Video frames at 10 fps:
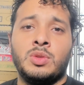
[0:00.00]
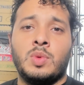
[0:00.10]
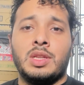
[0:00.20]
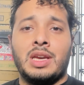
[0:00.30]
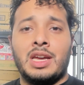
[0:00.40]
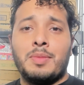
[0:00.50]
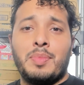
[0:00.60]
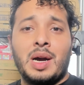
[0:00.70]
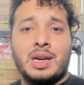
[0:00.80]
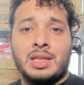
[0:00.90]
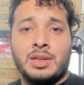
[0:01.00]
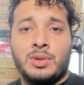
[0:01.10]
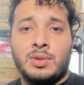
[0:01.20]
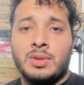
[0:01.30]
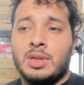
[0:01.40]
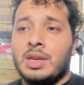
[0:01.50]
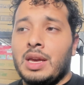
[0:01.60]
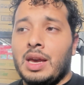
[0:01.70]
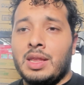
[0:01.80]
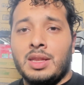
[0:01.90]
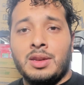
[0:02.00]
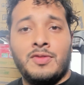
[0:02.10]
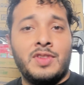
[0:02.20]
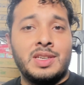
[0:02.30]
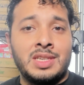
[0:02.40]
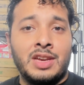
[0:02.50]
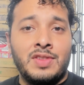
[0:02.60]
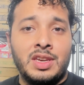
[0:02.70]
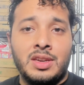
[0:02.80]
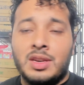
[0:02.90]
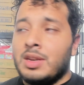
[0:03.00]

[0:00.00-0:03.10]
where they kind of buy a little and then invest heavy